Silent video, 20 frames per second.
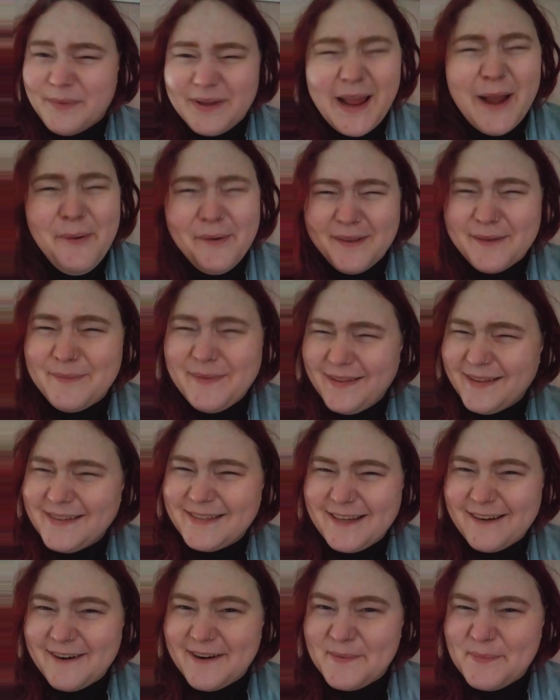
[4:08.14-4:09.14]
but I was a
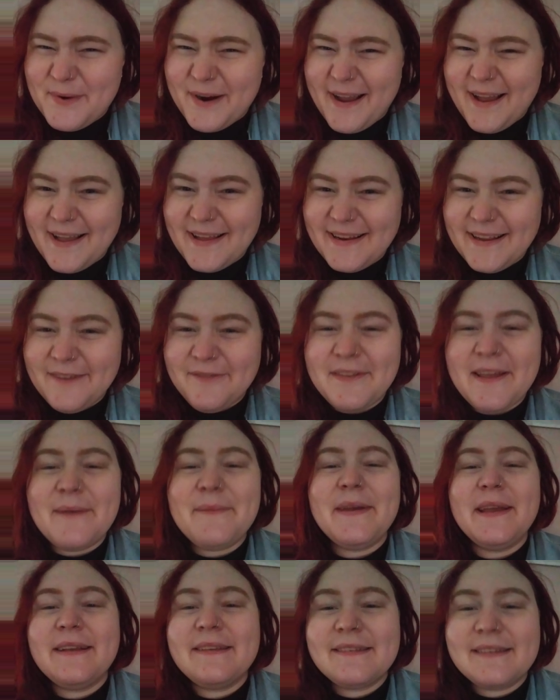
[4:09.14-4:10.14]
military brat, if that
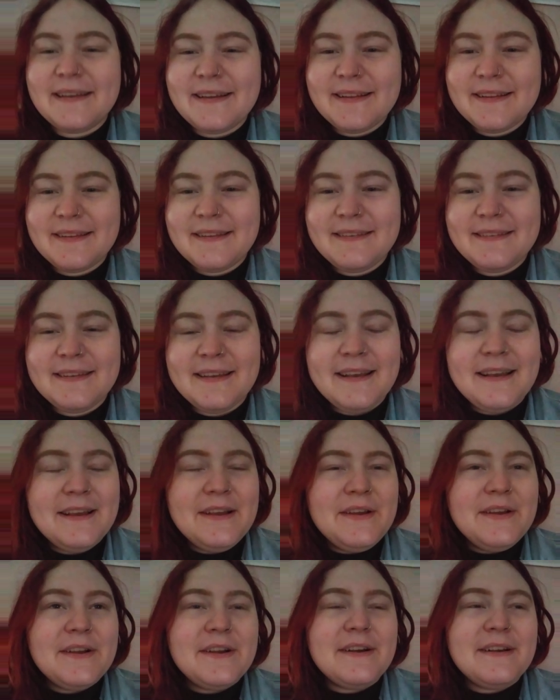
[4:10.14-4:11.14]
makes sense,
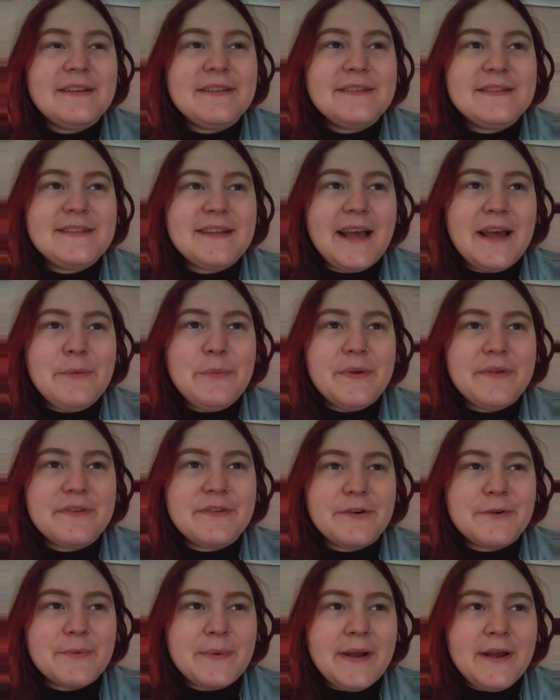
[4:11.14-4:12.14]
because dad
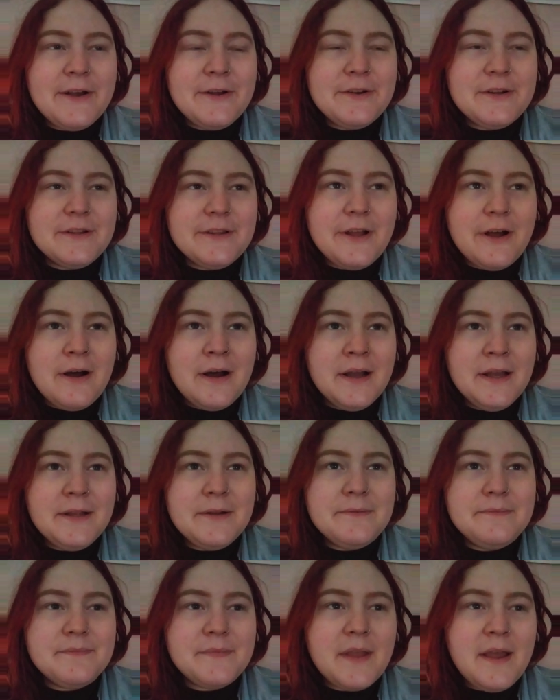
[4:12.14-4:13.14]
wasn't around a lot,
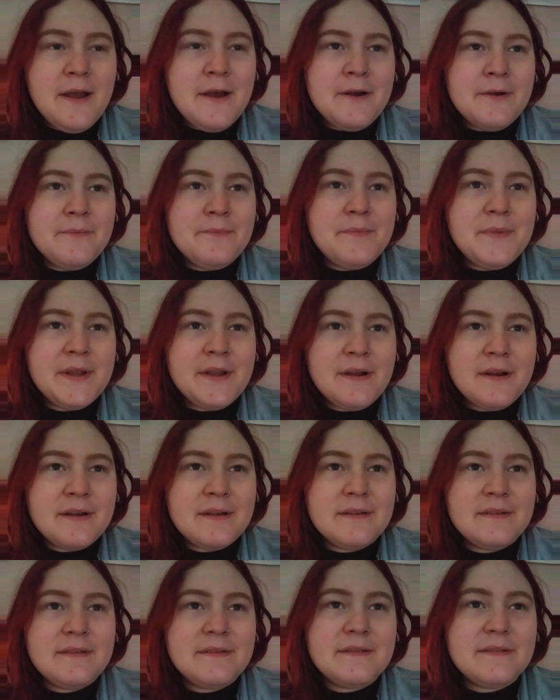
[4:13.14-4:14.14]
um,
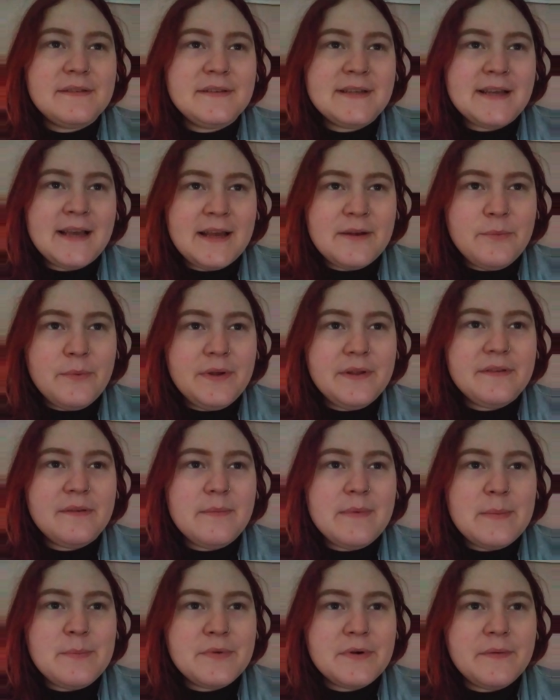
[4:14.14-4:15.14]
because dad was a
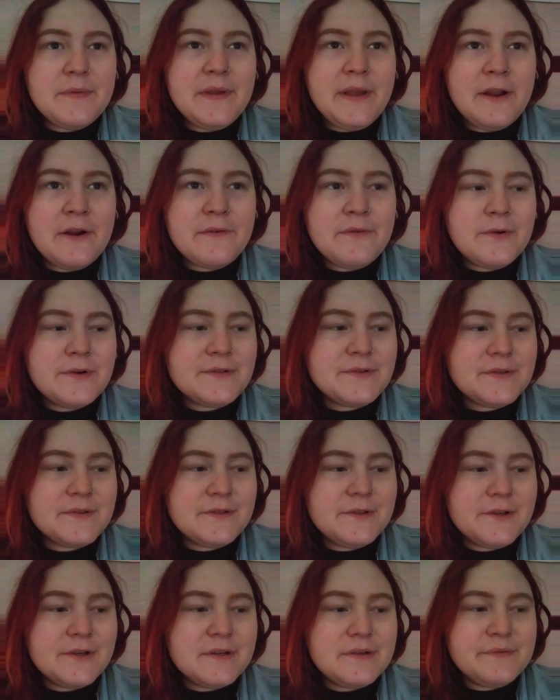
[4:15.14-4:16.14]
member of the Air Force
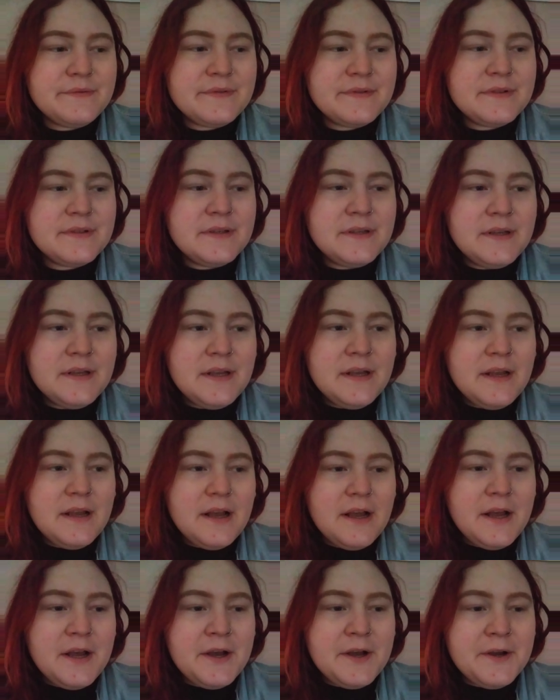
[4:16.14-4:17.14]
Reserves.
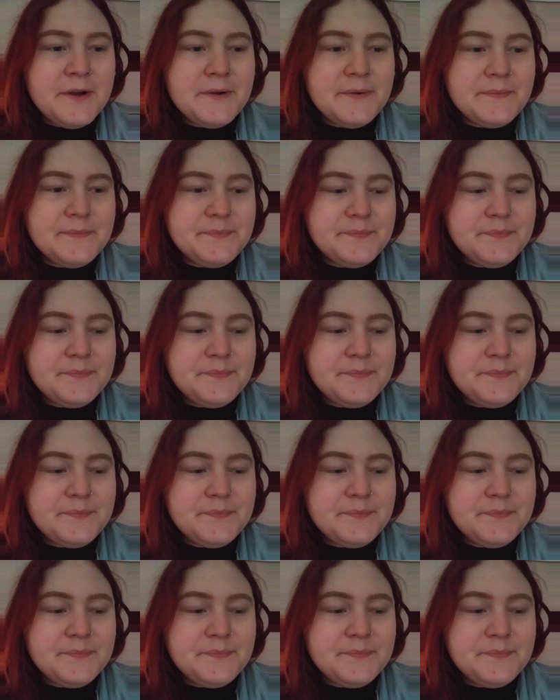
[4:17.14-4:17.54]
Um,